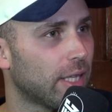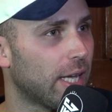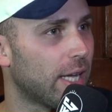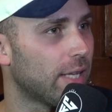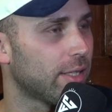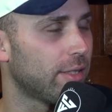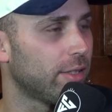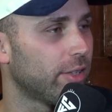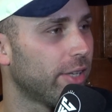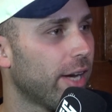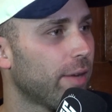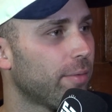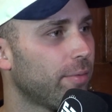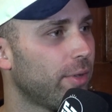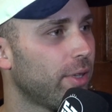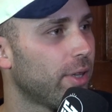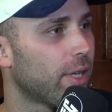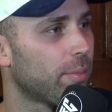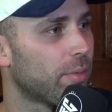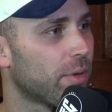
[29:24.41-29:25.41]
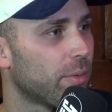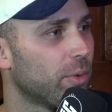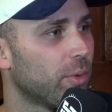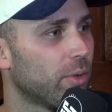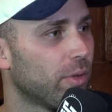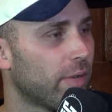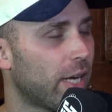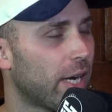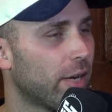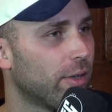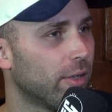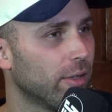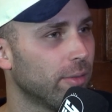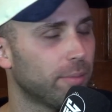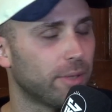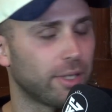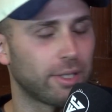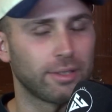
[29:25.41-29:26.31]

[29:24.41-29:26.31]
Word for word: classier outfit, they probably would have hung on.